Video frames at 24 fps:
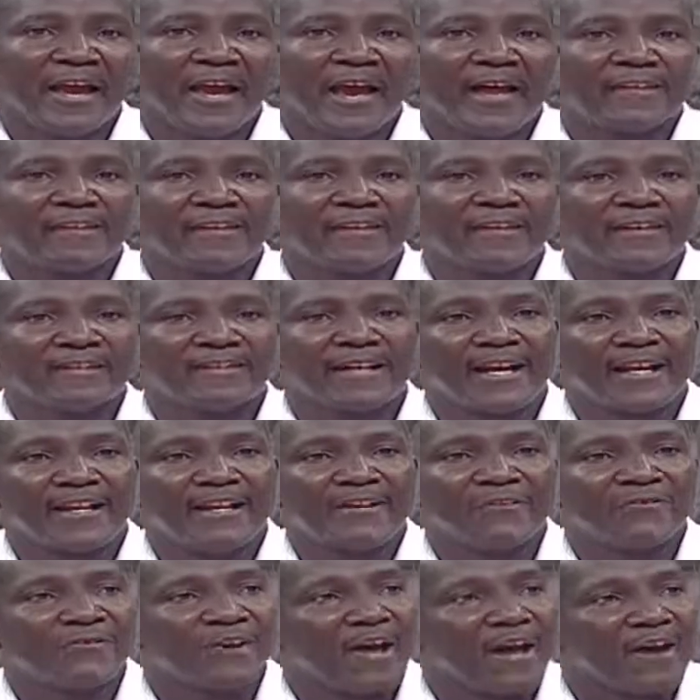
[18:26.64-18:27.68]
I think the
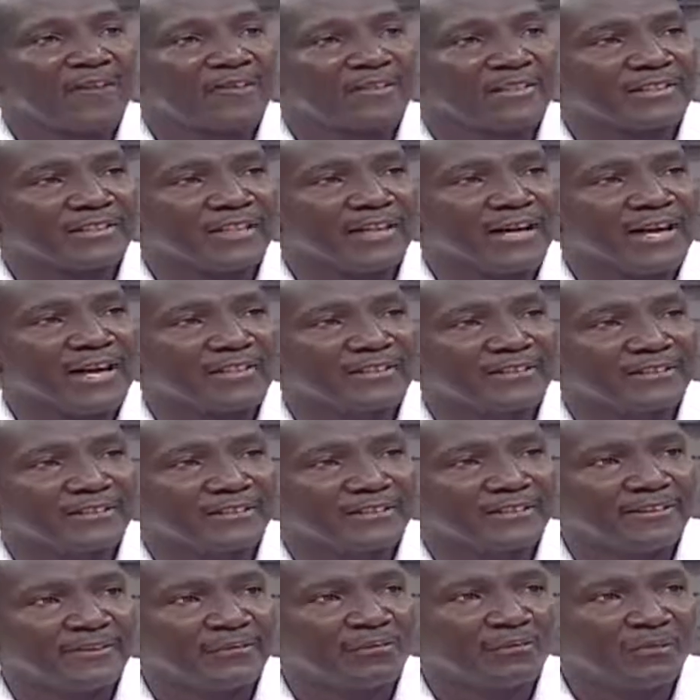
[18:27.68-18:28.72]
challenge we have as a
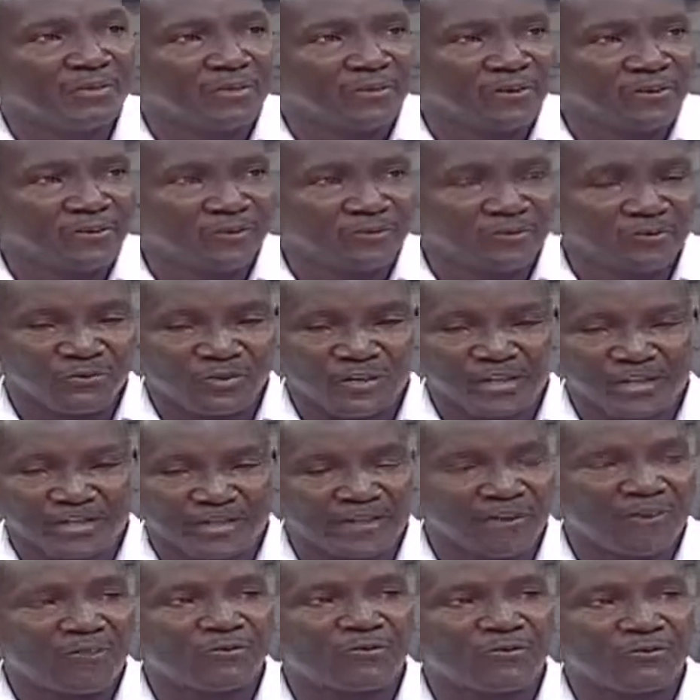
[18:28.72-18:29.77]
country, beyond looking at
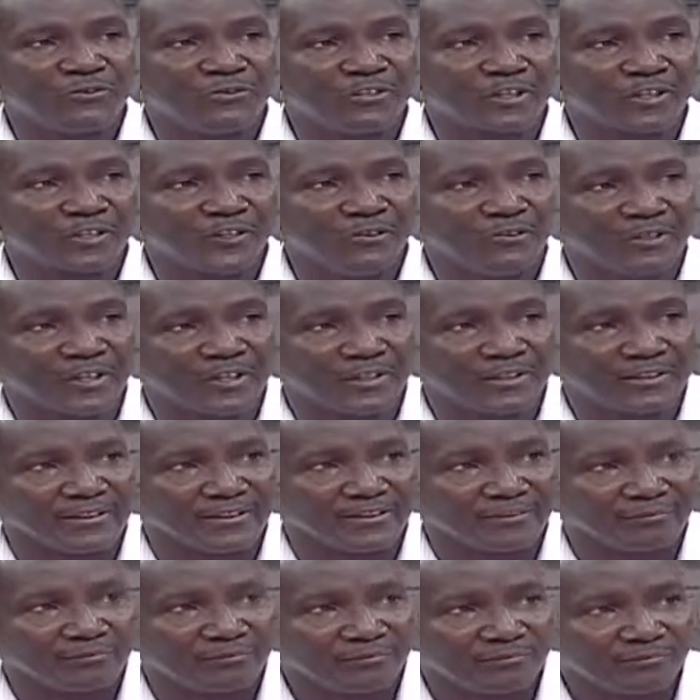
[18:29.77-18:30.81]
our food security,
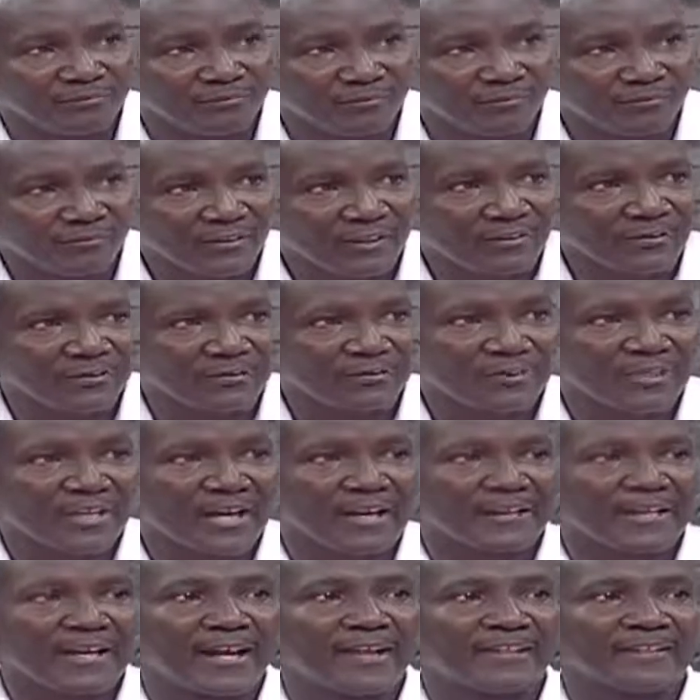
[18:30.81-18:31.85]
is to
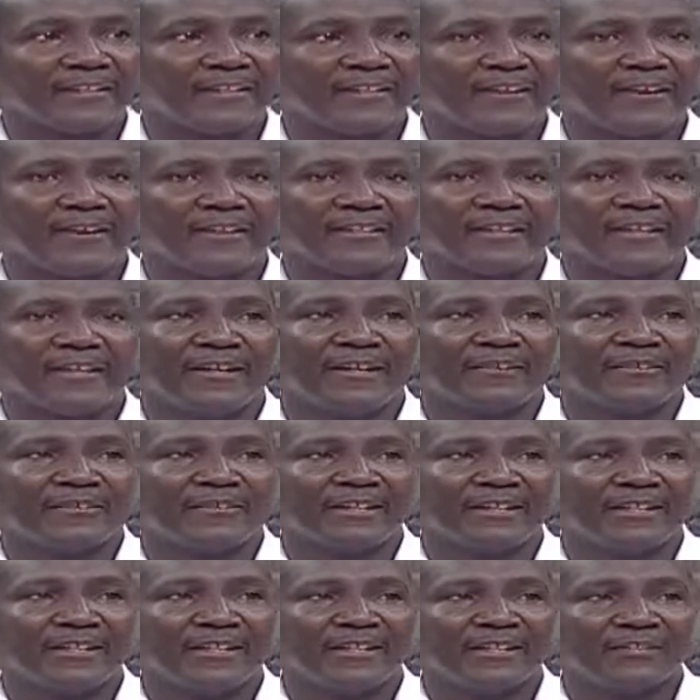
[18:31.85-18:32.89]
start asking ourselves,
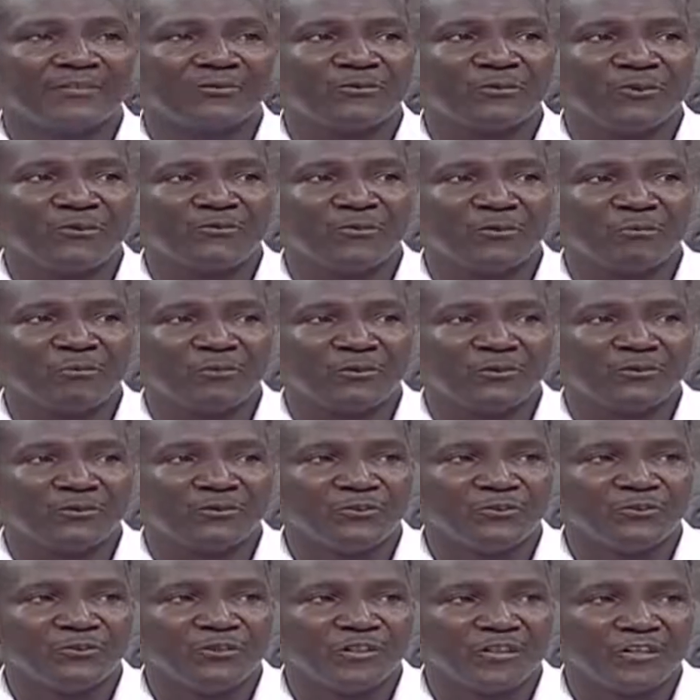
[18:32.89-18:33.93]
is what we are
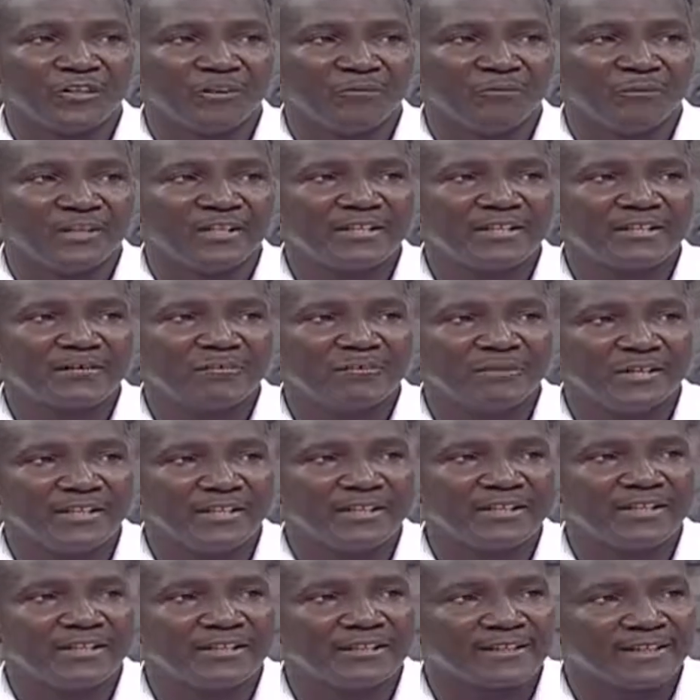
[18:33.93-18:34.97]
producing
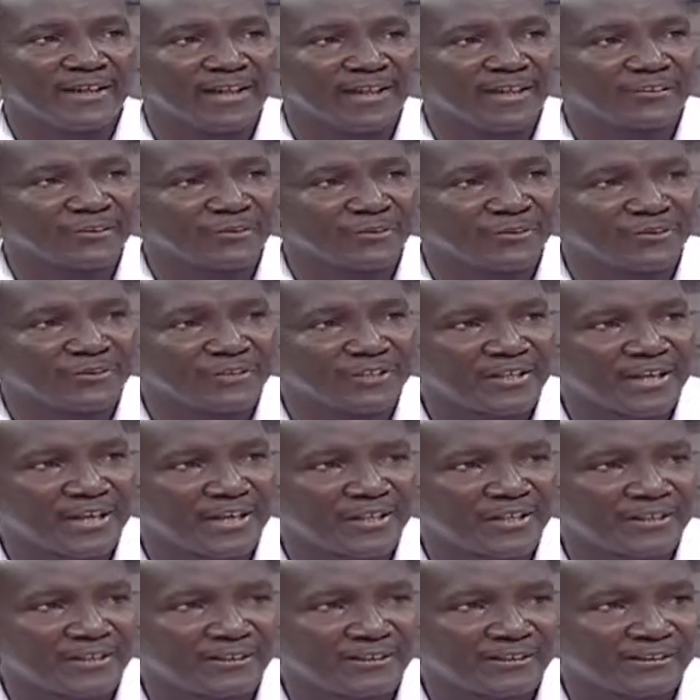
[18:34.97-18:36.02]
meeting international
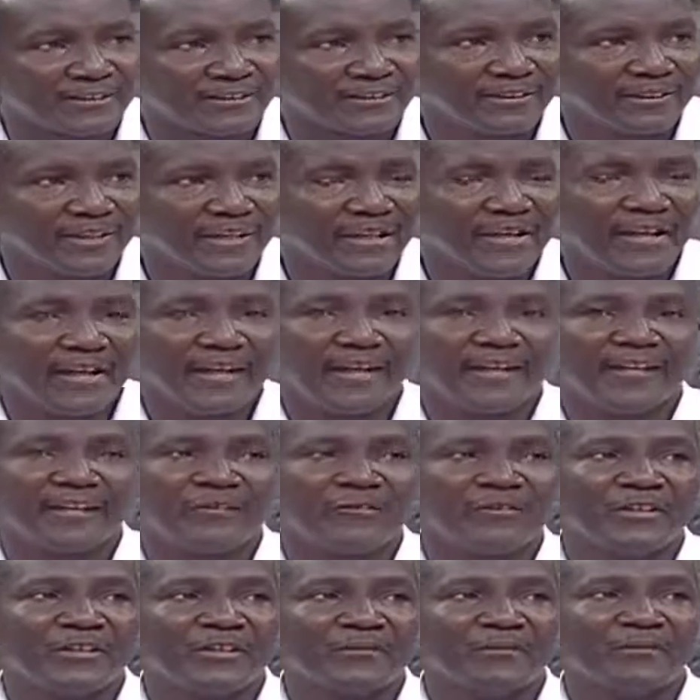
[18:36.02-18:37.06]
standards? And
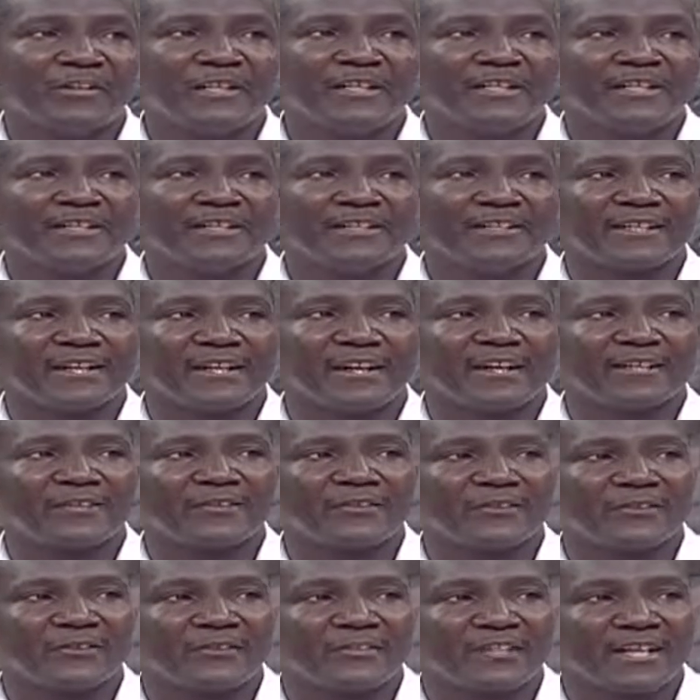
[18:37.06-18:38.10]
if it's meeting
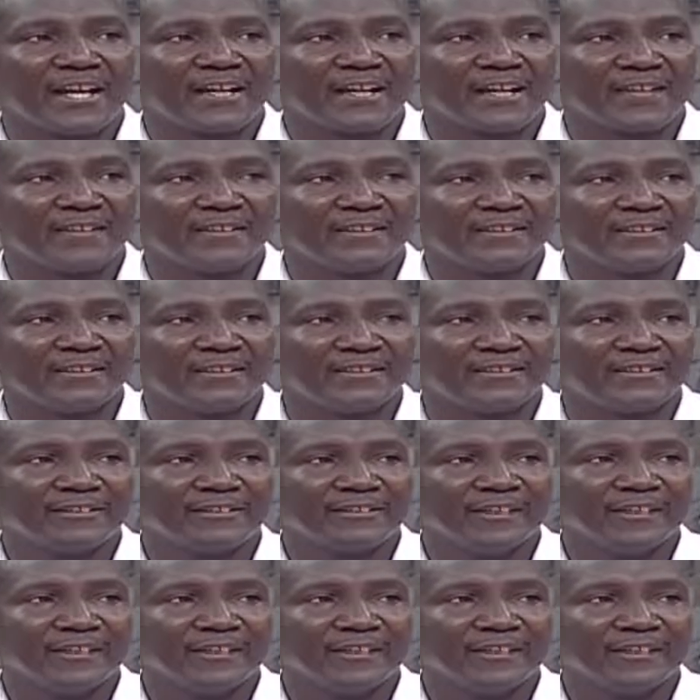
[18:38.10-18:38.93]
international standards,